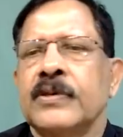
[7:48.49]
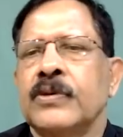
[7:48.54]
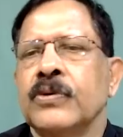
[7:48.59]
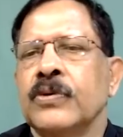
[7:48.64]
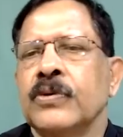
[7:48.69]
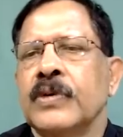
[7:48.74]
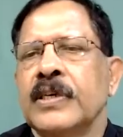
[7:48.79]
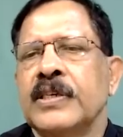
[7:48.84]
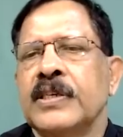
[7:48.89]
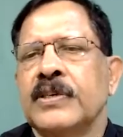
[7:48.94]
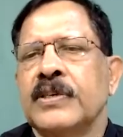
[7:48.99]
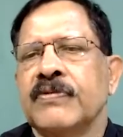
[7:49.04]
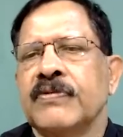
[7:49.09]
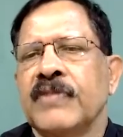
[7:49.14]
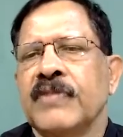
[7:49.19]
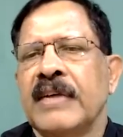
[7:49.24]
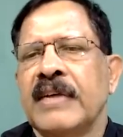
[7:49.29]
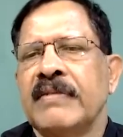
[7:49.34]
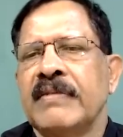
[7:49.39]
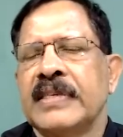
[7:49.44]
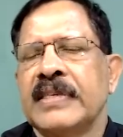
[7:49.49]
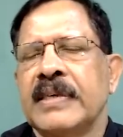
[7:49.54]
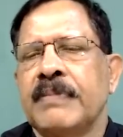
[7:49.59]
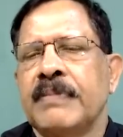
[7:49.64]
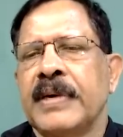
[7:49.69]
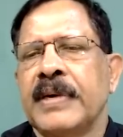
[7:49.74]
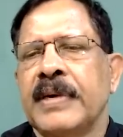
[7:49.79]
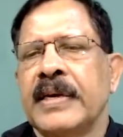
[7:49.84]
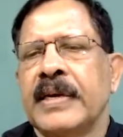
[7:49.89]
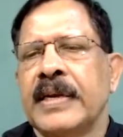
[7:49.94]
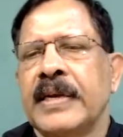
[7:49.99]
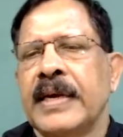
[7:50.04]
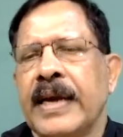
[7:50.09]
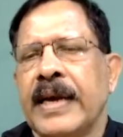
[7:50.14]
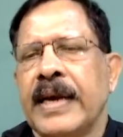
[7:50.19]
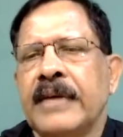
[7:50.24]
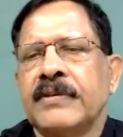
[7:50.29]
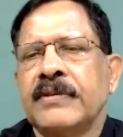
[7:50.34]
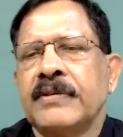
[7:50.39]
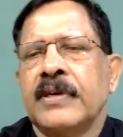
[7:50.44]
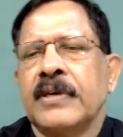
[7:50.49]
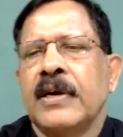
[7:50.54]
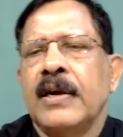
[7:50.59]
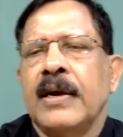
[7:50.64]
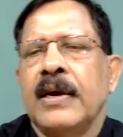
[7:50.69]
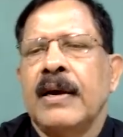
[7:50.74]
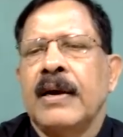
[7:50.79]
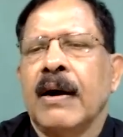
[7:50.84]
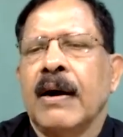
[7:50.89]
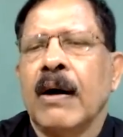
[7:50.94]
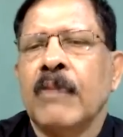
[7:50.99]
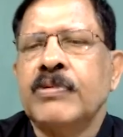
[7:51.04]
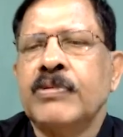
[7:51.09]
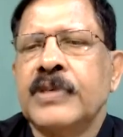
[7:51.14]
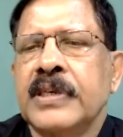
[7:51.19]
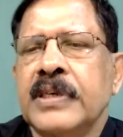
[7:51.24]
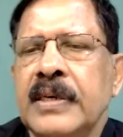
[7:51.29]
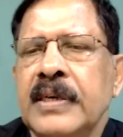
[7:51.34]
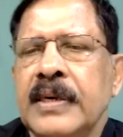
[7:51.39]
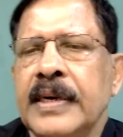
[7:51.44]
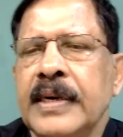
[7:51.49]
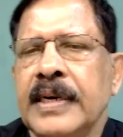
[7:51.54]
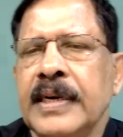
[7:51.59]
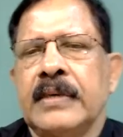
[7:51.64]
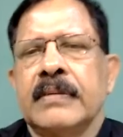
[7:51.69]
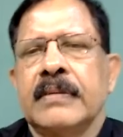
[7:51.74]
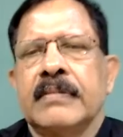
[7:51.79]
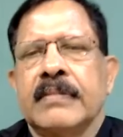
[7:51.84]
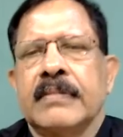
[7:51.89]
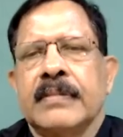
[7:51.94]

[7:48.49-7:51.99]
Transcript: 2 raised to 5 is appearing as option D.